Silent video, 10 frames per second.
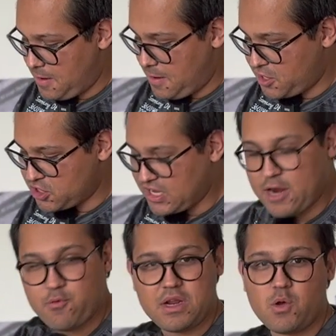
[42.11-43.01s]
because I
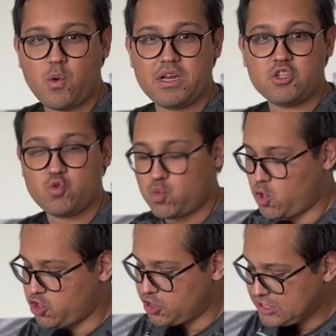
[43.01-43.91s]
really wanted to
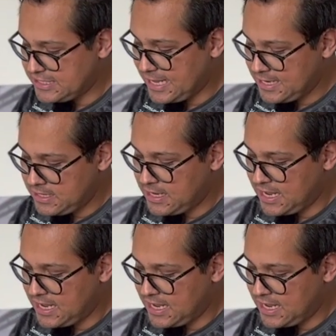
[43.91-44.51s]
understand